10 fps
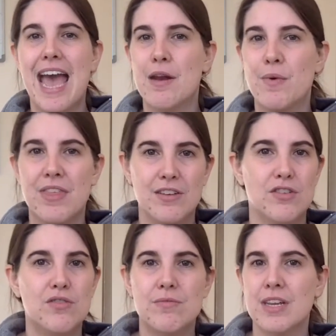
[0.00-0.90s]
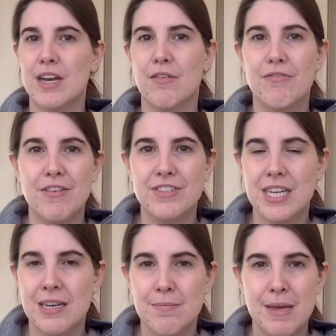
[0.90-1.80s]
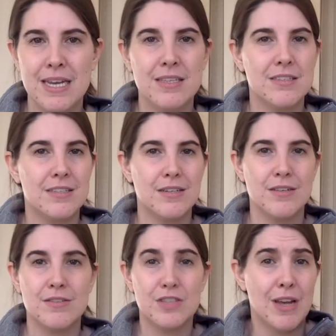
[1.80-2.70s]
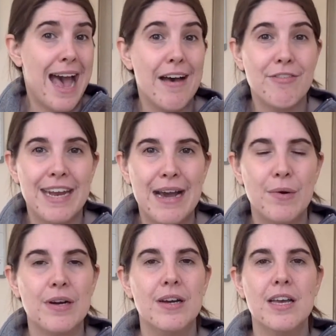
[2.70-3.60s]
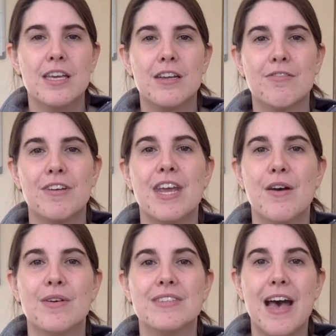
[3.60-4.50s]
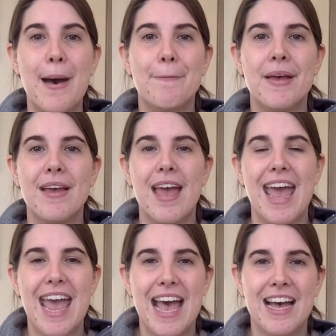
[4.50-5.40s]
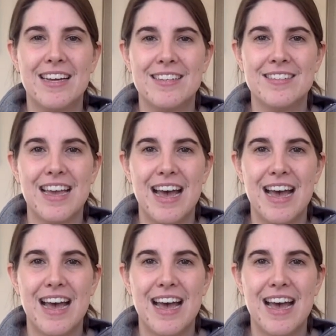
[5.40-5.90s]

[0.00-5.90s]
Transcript: and within 15 minutes to half an hour, your video is up and